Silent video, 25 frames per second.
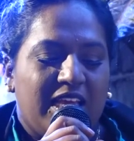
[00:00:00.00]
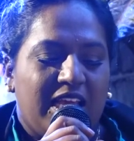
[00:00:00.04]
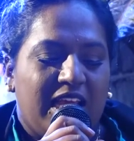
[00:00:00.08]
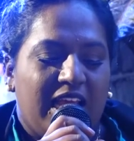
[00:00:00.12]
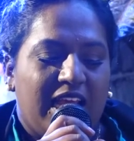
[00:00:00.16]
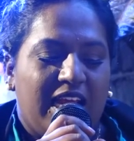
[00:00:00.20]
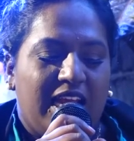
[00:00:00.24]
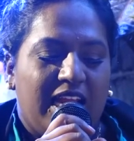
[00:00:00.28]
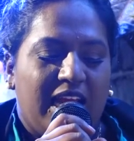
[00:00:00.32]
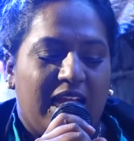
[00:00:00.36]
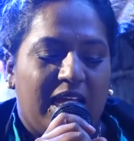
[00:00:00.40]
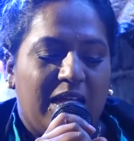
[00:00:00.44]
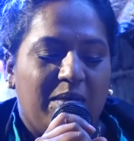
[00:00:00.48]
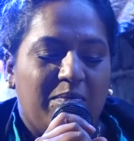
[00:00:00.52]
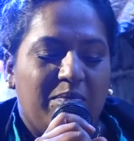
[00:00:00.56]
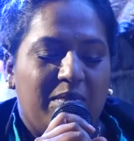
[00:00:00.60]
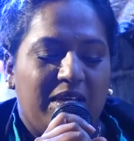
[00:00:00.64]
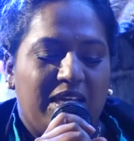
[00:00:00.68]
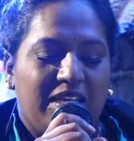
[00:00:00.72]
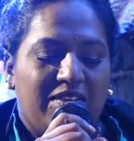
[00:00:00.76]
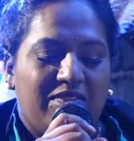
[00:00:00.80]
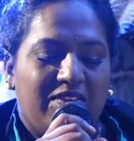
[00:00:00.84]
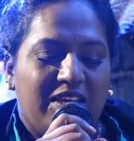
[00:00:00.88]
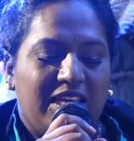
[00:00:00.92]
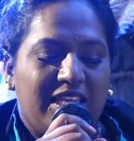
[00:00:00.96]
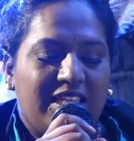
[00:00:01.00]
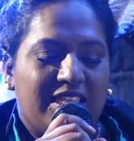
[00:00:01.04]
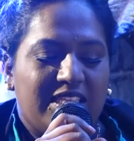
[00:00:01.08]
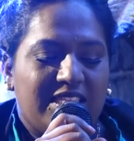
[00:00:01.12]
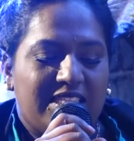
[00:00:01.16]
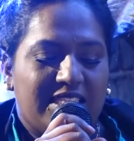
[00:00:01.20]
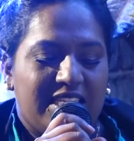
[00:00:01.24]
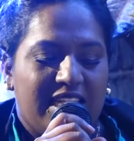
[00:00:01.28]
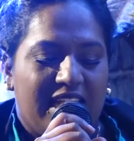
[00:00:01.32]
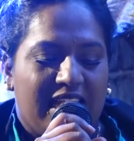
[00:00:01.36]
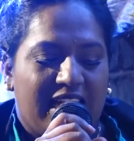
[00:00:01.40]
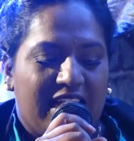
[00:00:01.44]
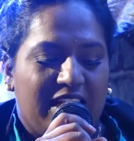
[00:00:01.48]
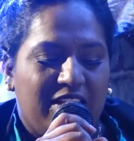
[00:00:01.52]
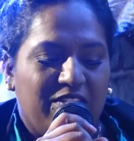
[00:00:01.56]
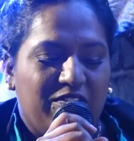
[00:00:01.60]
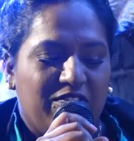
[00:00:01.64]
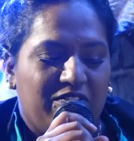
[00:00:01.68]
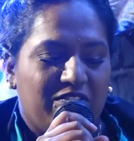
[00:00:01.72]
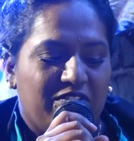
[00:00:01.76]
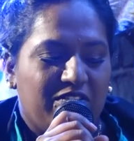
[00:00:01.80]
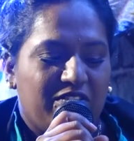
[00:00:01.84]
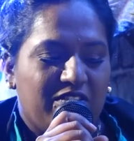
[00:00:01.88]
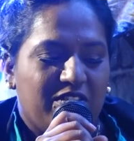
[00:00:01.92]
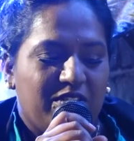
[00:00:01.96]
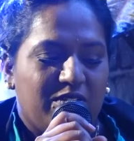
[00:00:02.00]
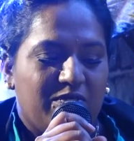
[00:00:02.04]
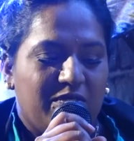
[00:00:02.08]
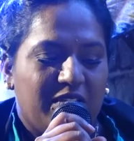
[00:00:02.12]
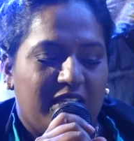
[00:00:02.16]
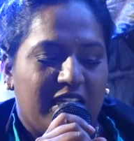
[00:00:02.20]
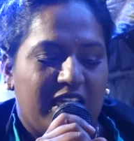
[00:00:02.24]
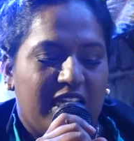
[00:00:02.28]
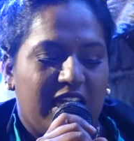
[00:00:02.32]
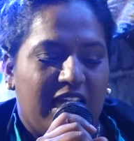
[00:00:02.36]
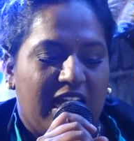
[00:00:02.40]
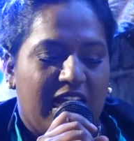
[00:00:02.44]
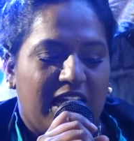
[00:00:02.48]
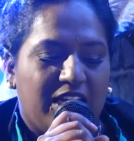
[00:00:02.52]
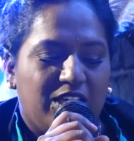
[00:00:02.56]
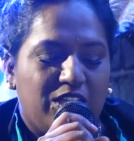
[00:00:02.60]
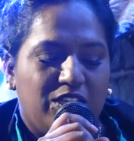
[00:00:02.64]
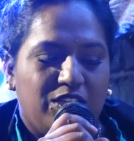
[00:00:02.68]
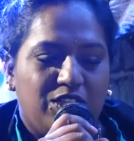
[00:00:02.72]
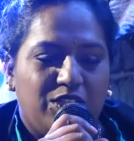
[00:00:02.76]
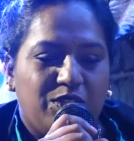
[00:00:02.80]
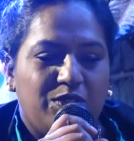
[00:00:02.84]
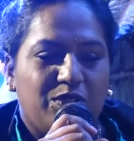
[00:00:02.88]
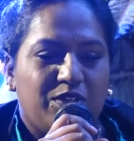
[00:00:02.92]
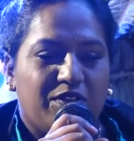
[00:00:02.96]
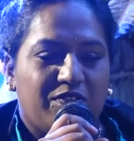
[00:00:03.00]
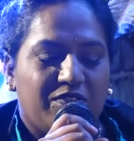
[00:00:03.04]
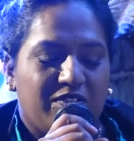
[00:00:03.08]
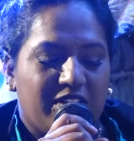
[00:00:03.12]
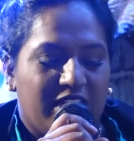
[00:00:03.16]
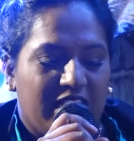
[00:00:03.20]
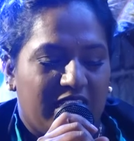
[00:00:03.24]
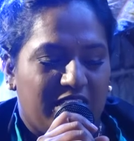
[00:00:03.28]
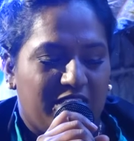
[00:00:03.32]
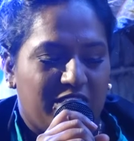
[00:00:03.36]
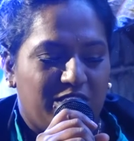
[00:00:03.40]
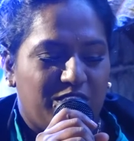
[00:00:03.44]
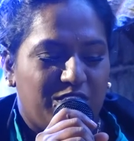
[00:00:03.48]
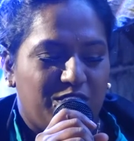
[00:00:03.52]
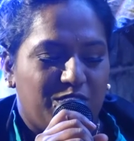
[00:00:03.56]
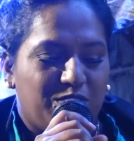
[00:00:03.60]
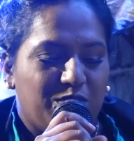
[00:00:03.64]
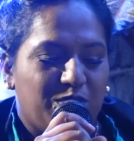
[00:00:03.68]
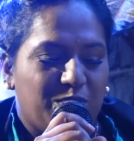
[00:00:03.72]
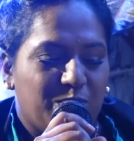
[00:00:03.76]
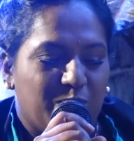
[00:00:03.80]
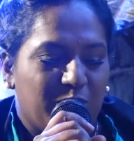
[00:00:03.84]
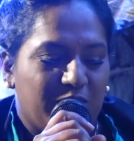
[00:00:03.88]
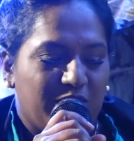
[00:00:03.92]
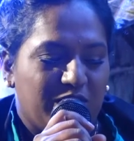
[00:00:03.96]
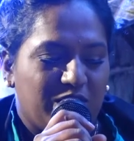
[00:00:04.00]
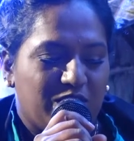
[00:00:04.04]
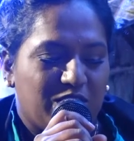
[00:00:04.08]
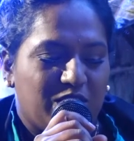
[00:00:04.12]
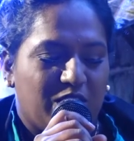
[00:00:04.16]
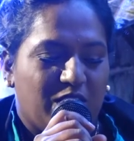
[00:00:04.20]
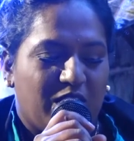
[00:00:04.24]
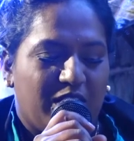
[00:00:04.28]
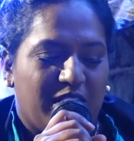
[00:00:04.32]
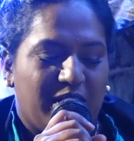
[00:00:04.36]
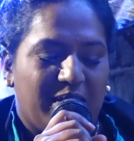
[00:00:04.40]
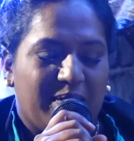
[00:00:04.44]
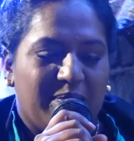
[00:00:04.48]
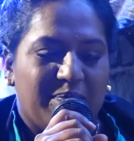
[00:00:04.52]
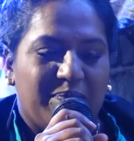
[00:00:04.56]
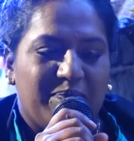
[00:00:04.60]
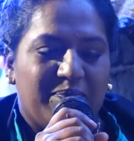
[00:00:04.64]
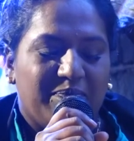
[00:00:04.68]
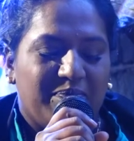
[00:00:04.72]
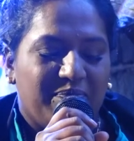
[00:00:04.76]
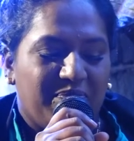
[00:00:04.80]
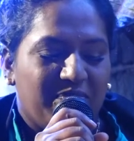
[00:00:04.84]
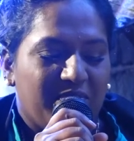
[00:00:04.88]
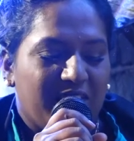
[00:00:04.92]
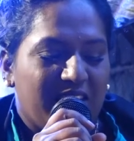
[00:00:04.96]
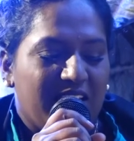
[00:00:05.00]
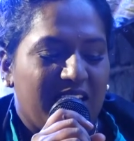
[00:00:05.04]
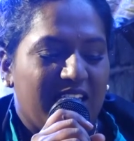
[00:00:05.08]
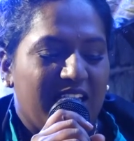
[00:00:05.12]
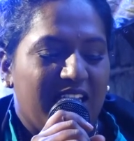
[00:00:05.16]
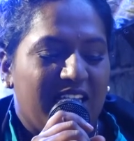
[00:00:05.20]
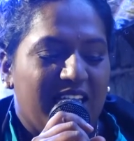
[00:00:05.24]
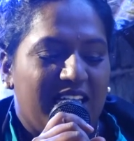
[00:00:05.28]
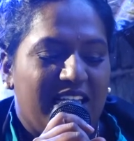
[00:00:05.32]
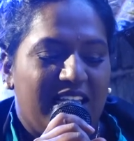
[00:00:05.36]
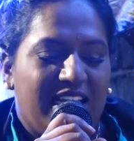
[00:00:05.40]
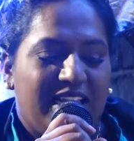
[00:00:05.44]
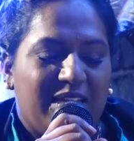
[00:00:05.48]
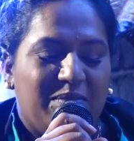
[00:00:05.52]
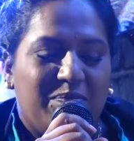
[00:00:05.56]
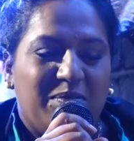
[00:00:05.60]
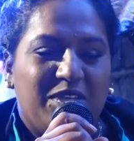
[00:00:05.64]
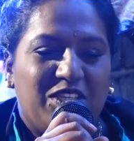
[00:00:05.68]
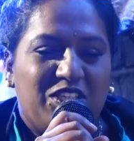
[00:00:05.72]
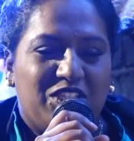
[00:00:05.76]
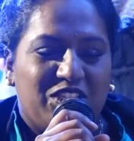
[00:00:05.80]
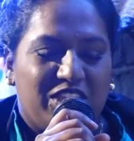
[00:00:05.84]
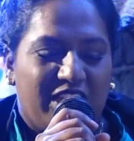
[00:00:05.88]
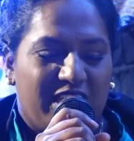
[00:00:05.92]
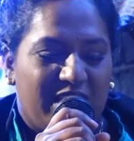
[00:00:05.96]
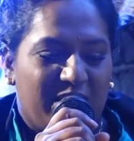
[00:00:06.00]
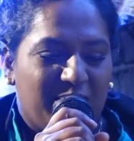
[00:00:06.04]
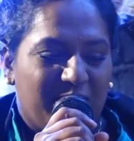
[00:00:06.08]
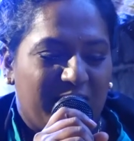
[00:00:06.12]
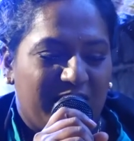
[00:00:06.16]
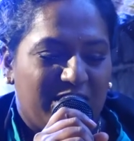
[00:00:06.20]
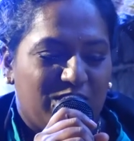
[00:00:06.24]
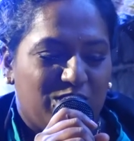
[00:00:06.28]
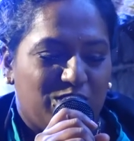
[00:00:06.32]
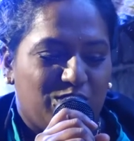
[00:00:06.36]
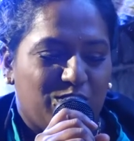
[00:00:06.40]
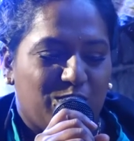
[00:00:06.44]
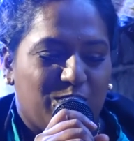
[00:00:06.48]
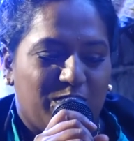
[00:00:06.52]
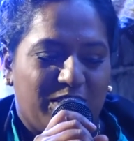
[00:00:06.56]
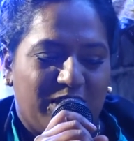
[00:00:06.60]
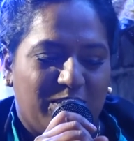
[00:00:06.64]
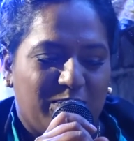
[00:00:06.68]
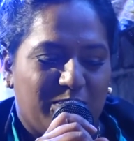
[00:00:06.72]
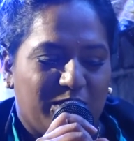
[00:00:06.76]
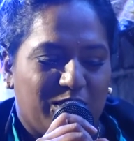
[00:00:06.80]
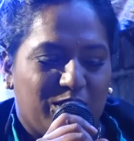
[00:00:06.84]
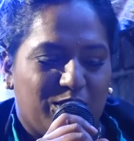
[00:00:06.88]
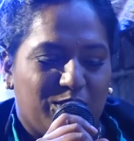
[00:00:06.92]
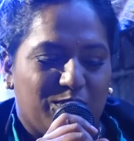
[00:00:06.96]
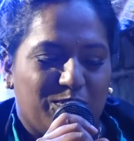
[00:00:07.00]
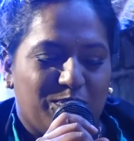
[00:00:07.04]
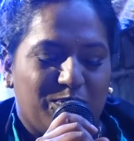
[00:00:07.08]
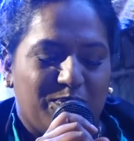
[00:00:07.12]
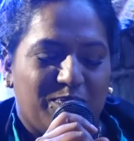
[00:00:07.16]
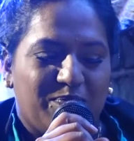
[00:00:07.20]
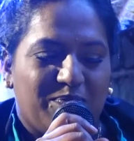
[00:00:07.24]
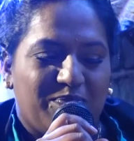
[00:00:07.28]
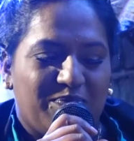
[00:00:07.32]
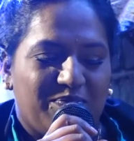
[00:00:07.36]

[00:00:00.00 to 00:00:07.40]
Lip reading: And I am living this life with an attitude of gratitude towards God. Let me share my story with you.